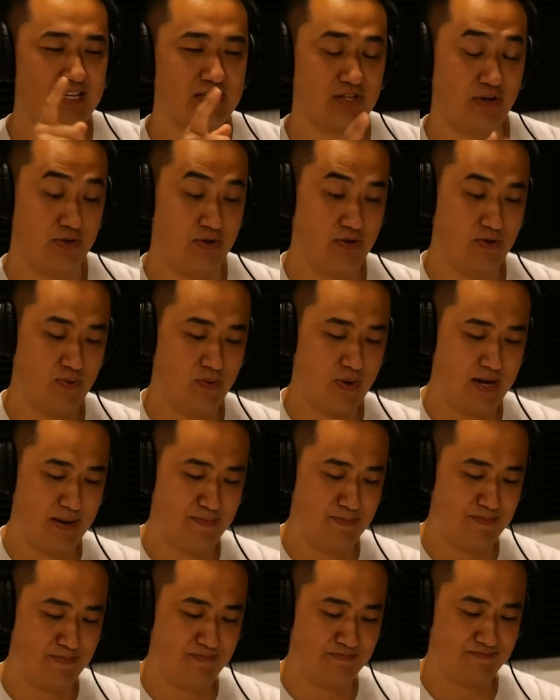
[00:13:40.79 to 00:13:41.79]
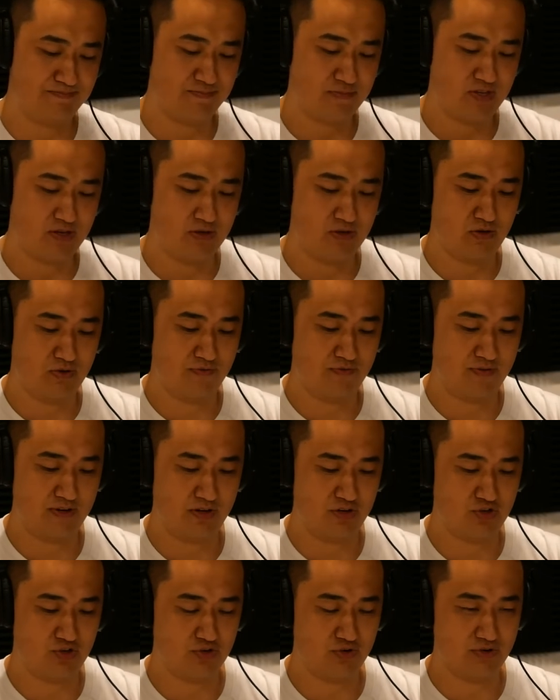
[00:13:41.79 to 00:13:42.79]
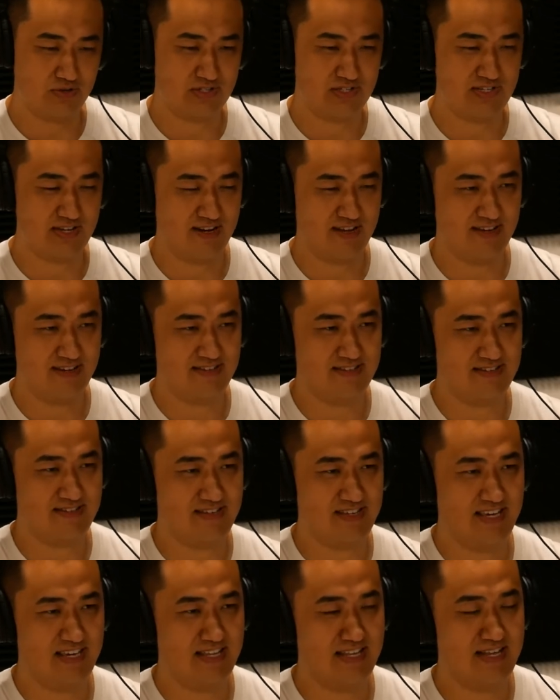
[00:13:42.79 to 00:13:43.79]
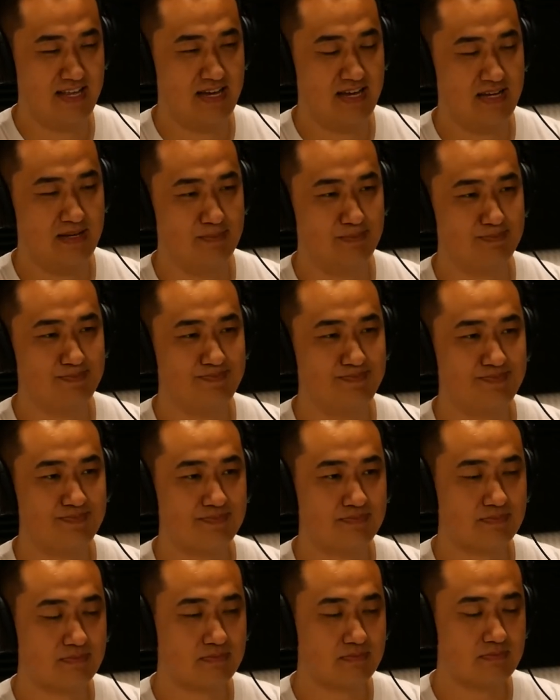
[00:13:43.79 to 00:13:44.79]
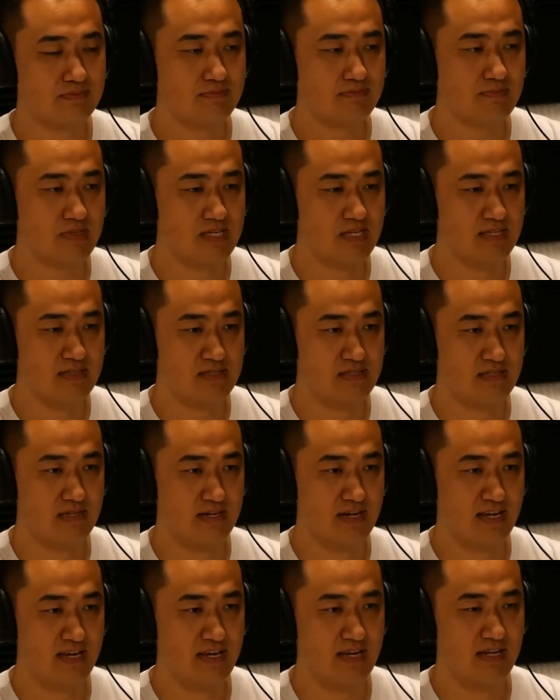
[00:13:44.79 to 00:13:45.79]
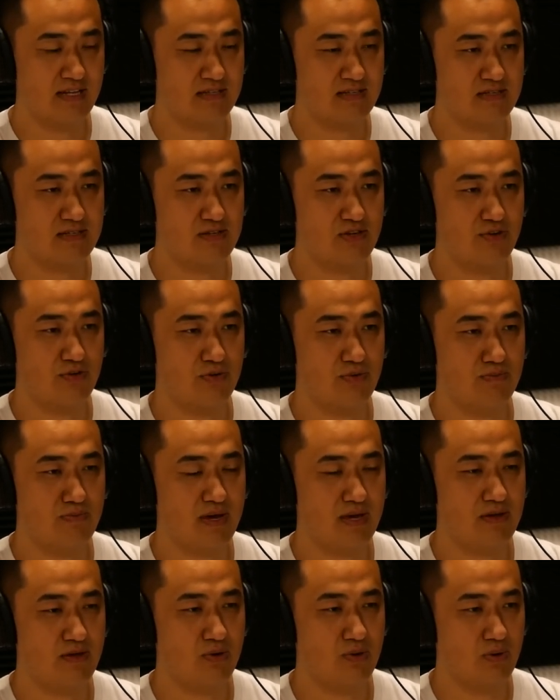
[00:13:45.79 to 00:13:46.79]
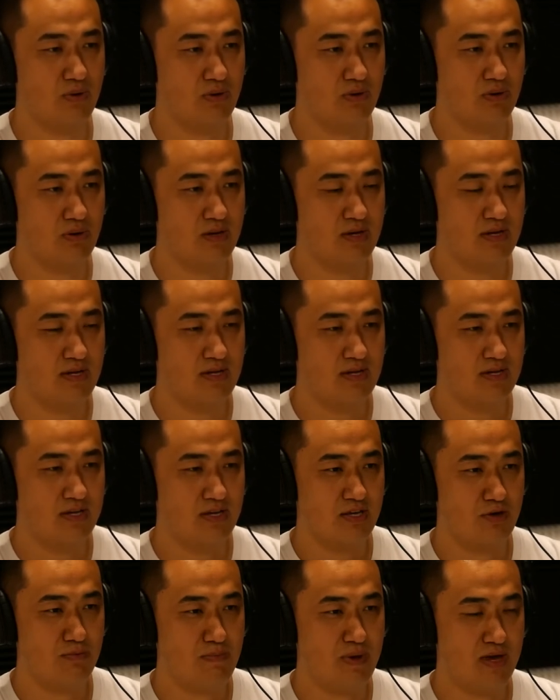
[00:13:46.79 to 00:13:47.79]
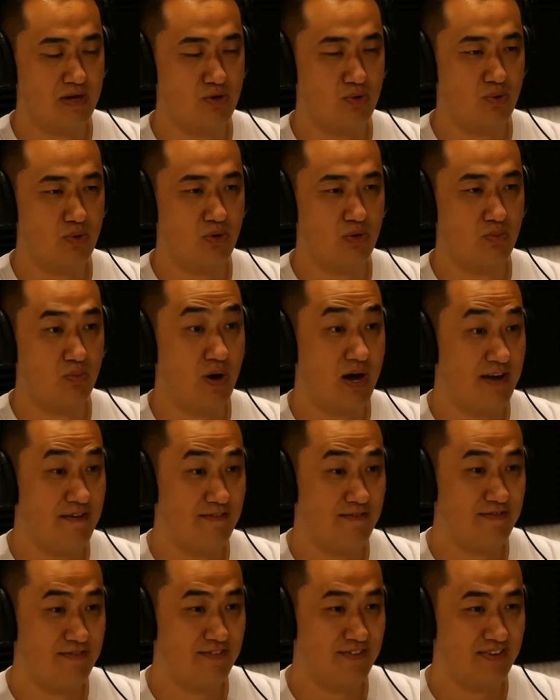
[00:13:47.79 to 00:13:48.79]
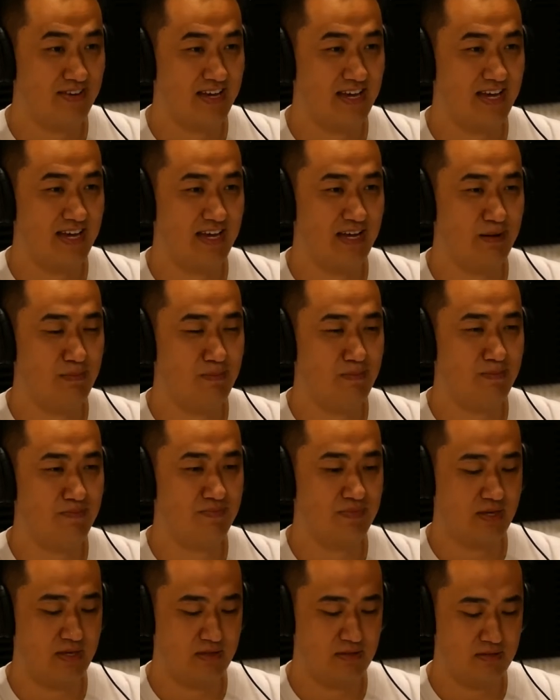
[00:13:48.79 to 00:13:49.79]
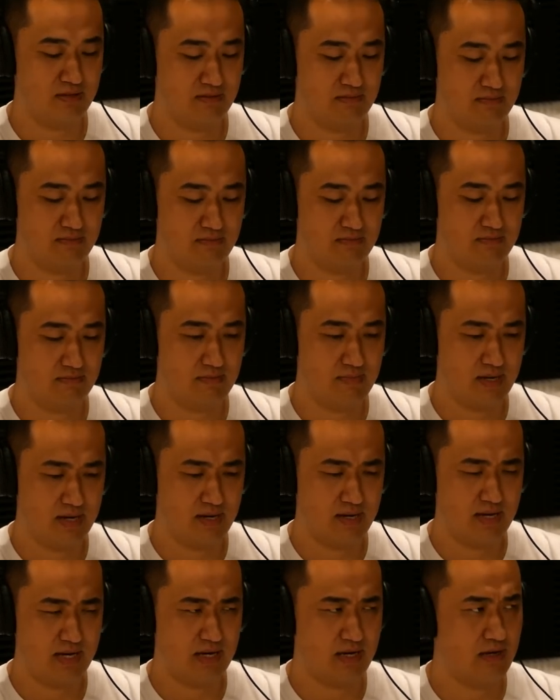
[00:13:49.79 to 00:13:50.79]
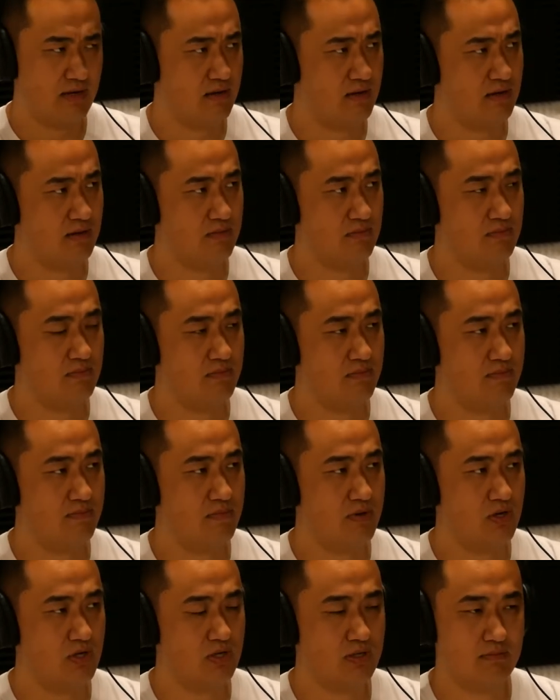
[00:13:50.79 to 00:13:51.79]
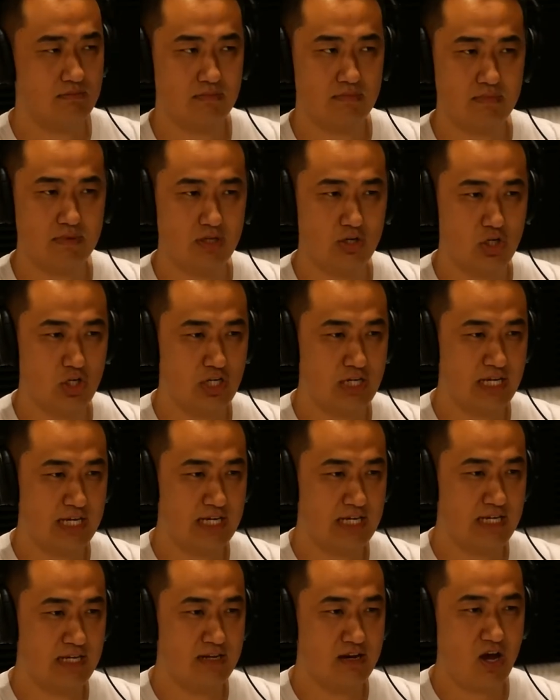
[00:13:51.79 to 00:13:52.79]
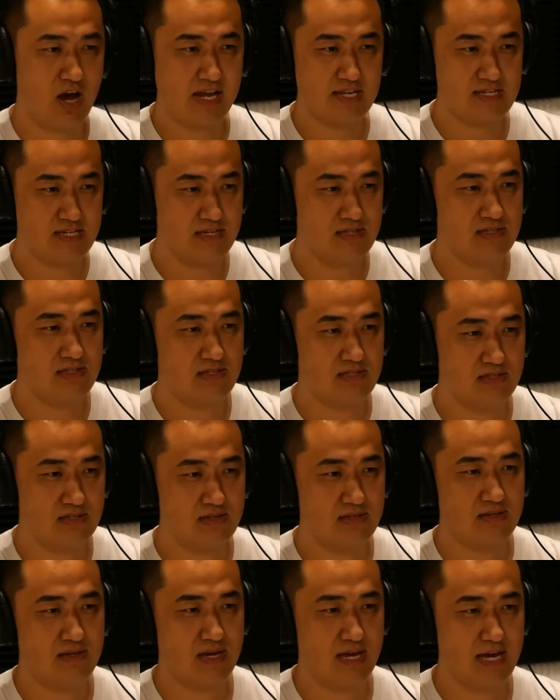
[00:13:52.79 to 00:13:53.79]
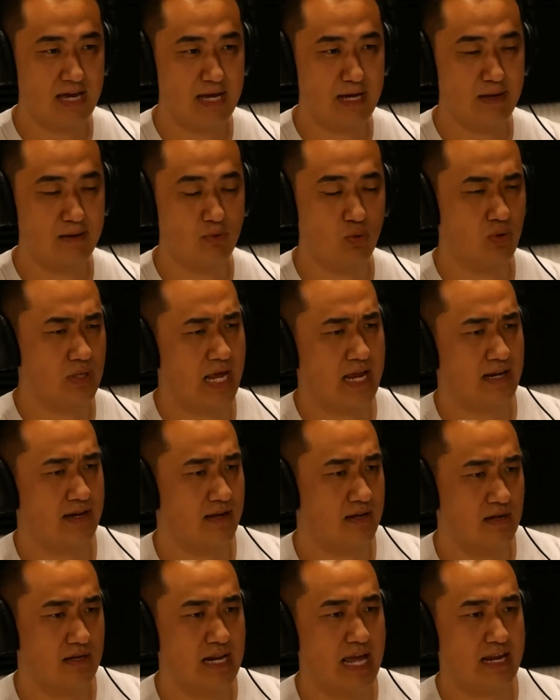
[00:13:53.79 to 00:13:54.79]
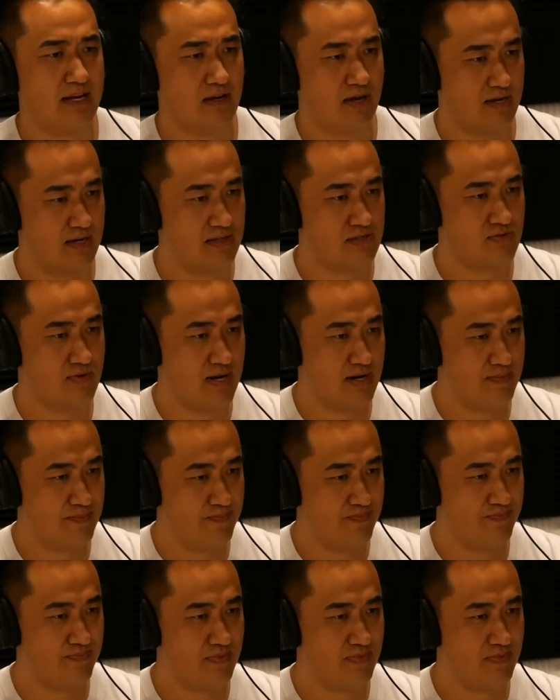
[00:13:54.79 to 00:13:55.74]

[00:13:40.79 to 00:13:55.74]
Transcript: So you um, you finished your studies in um, in Sydney, and you met your you met your wife um, in um, early nineties uh, or late uh, late nineties, right?